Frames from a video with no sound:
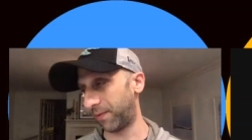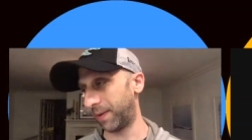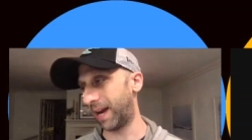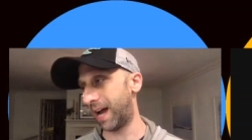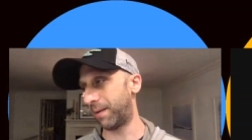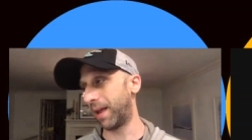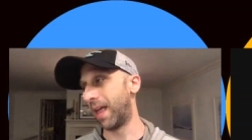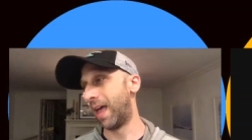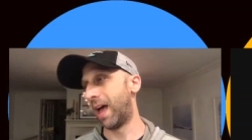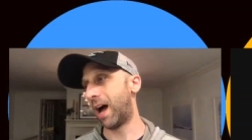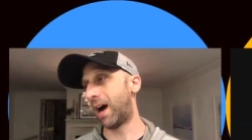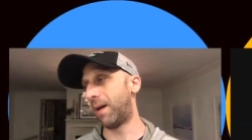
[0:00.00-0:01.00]
know from the comic.
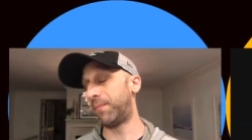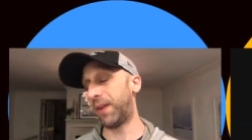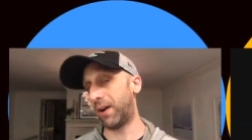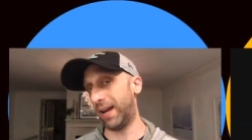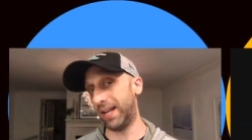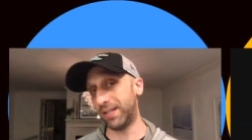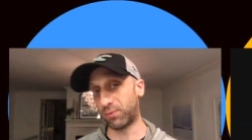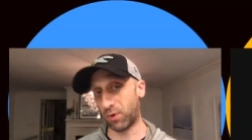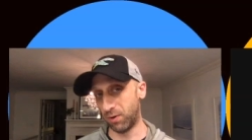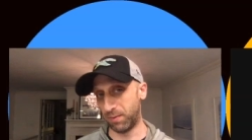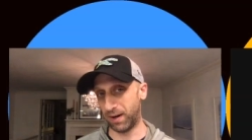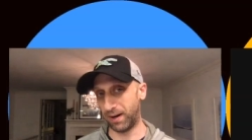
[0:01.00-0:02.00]
Um, there is
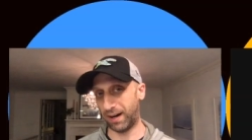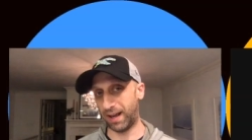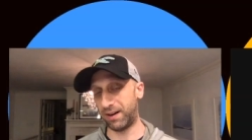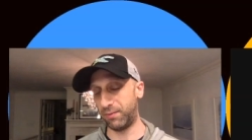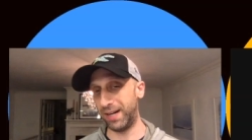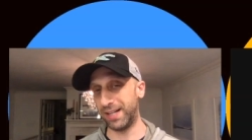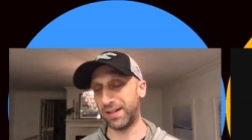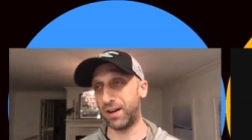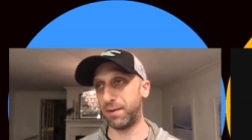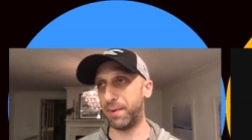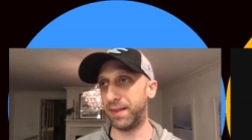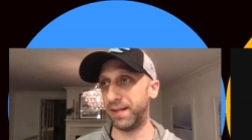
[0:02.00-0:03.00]
rumor. I don't. We didn't
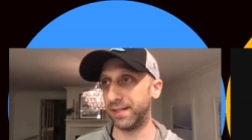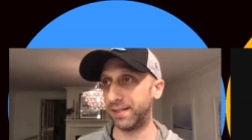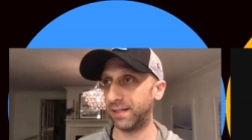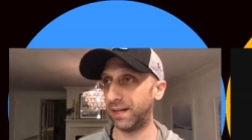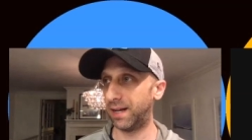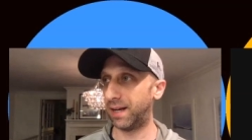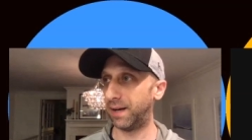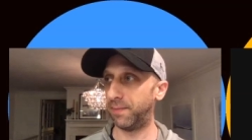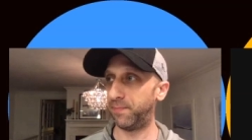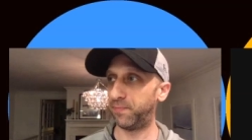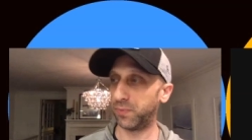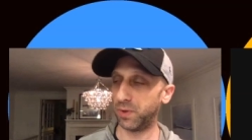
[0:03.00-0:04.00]
talk about this
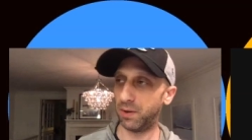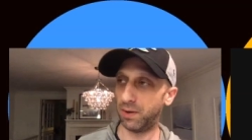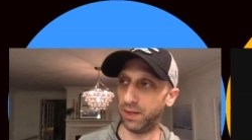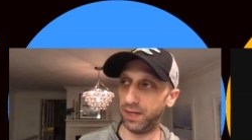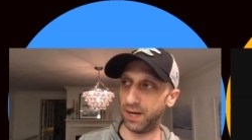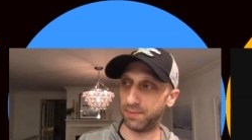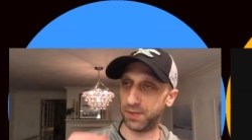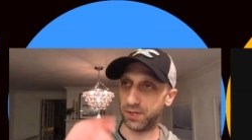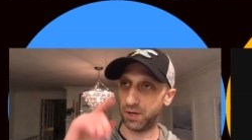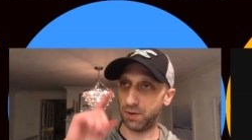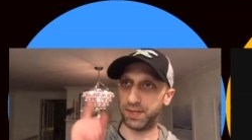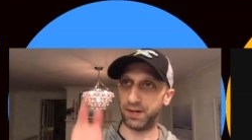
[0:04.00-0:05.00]
uh, leading up to
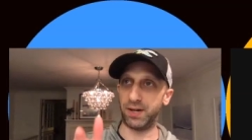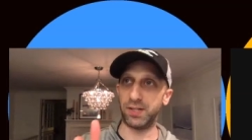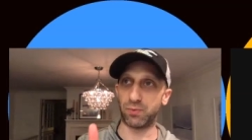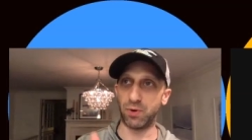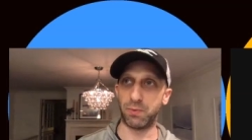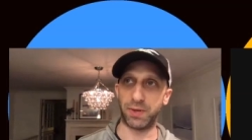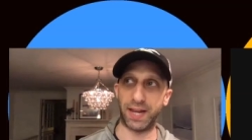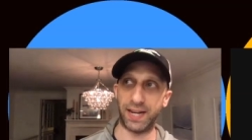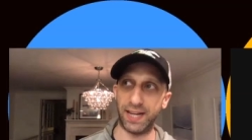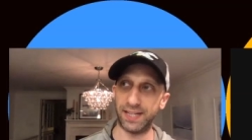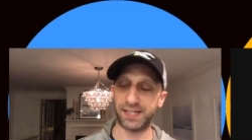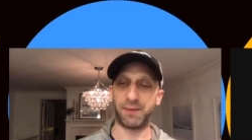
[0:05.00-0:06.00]
the show, but there is rumor
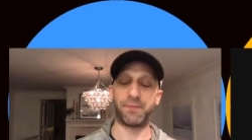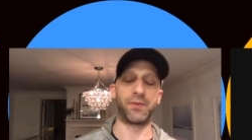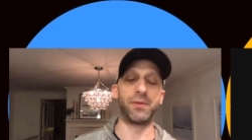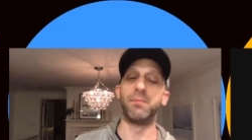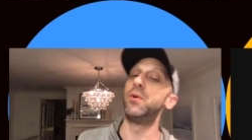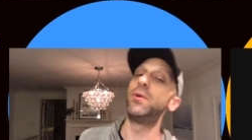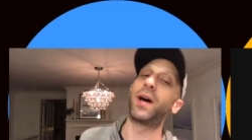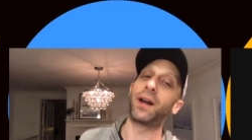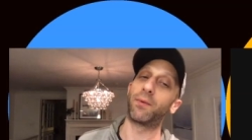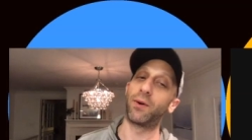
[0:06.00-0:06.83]
that he is up for the Moon